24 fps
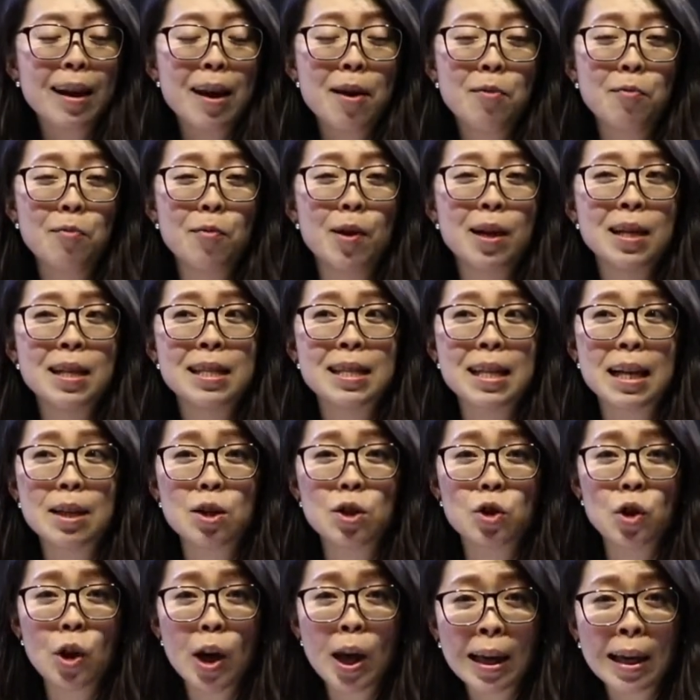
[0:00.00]
It was
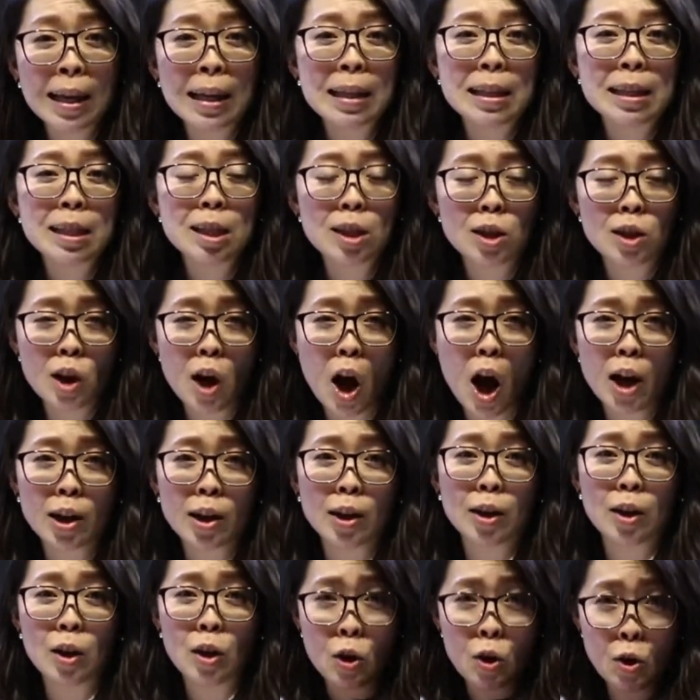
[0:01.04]
chicken
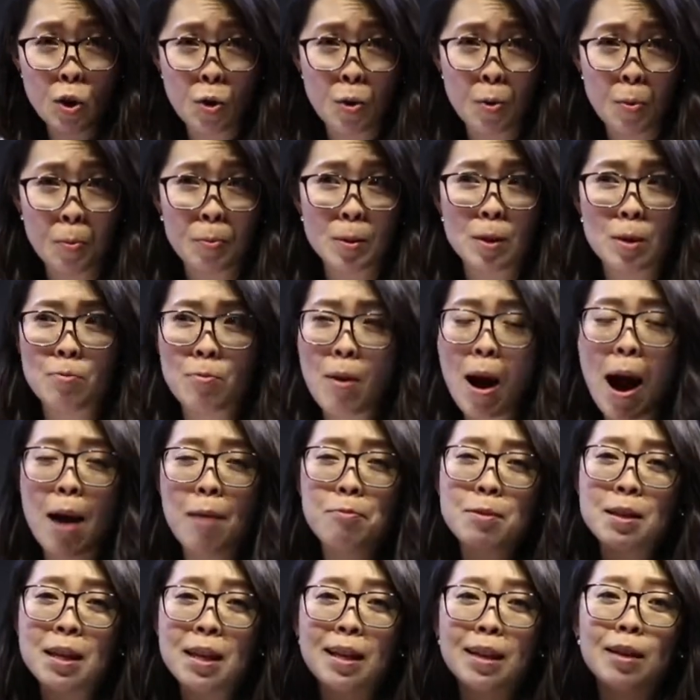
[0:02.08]
stock cubes
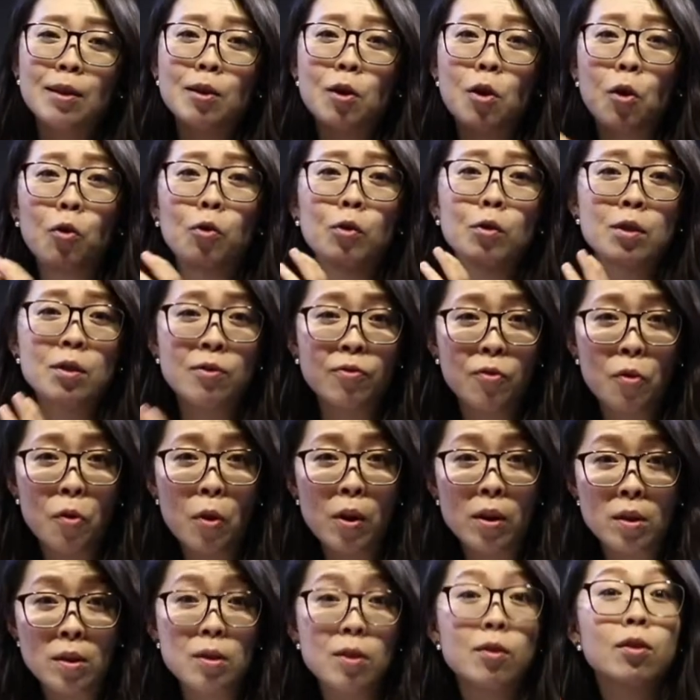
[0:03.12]
wrapped in gold
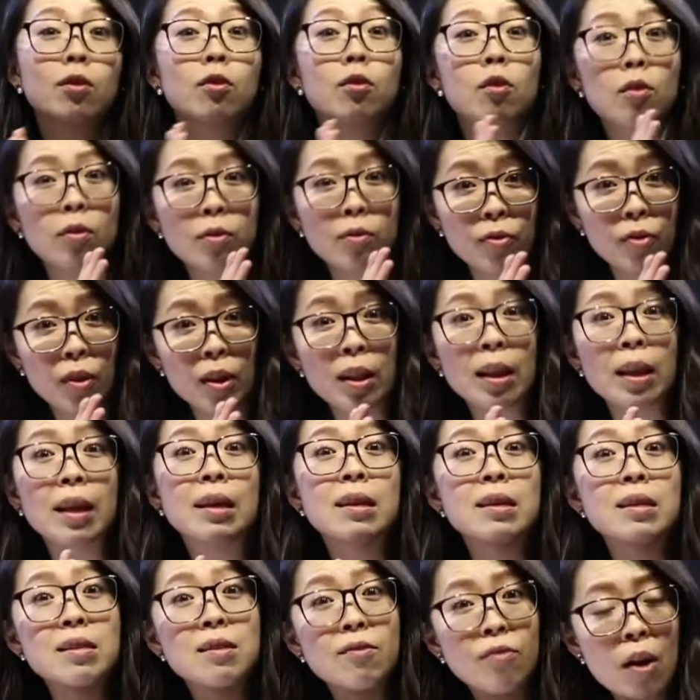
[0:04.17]
foil. So the gold foil
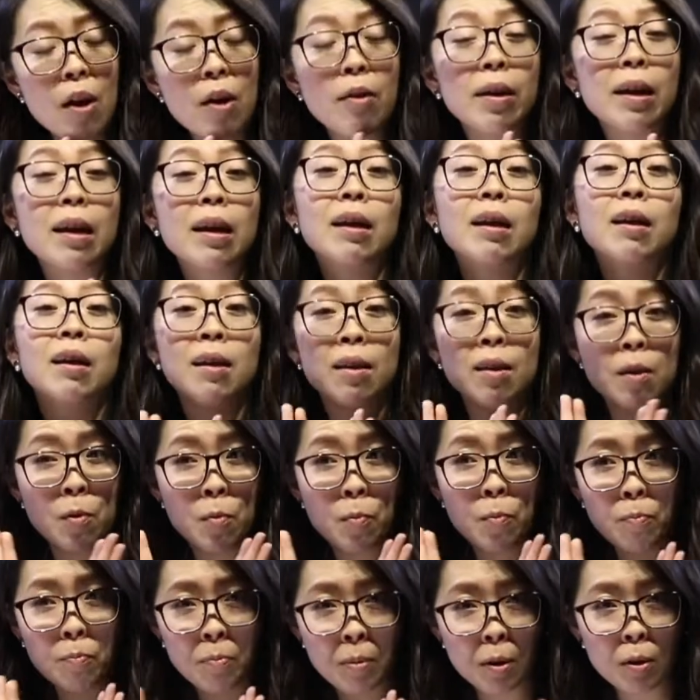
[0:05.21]
is very
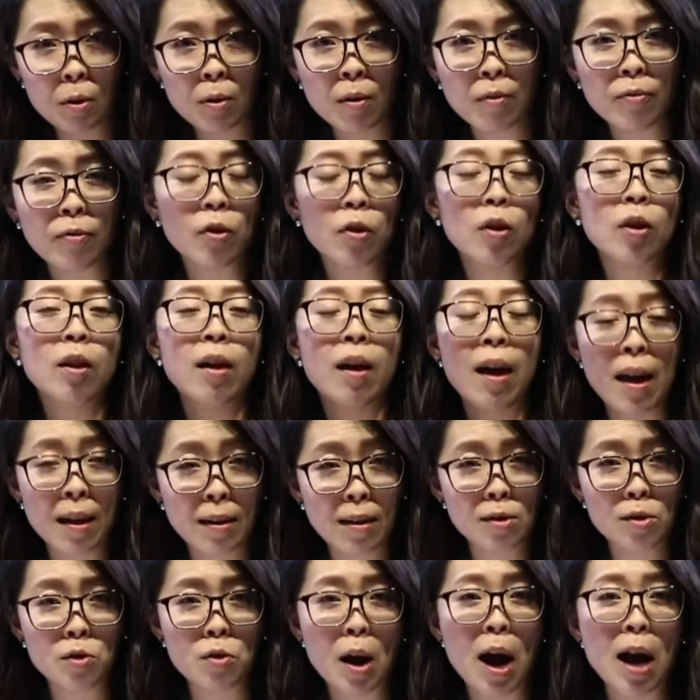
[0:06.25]
beautiful
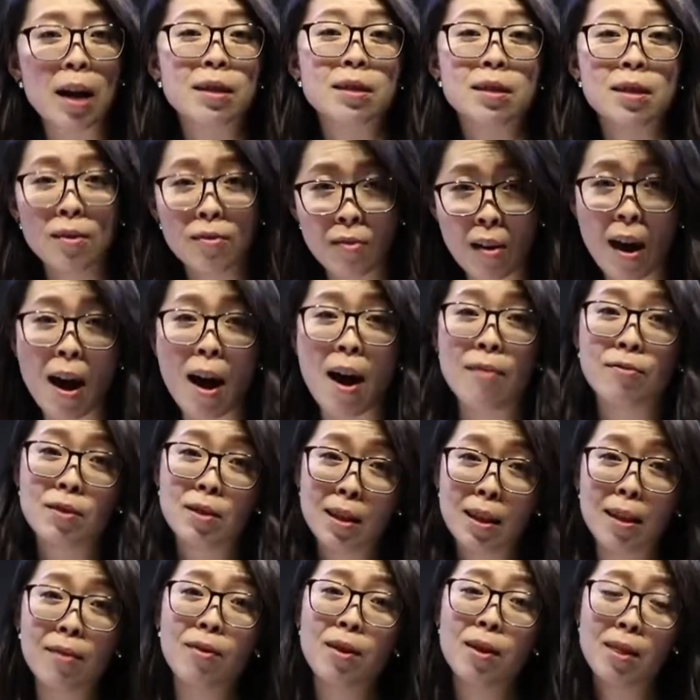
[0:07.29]
and attractive, I have
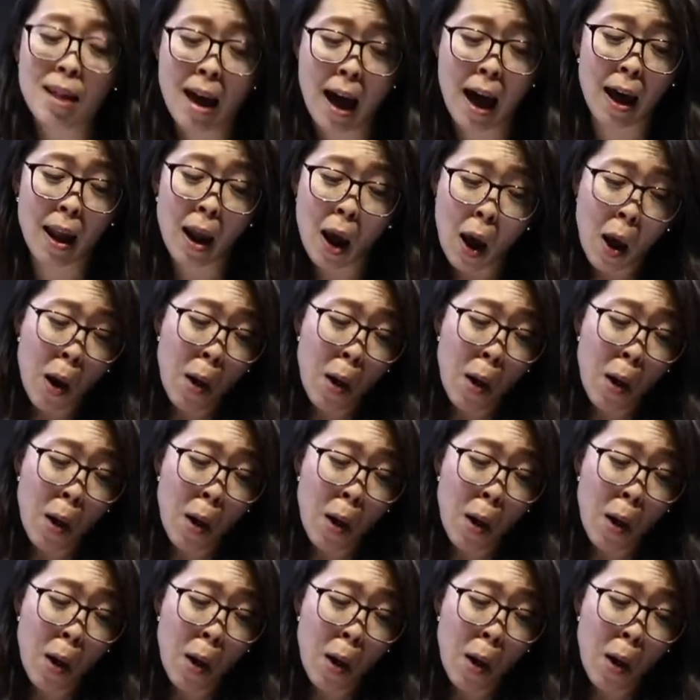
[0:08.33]
to give it that,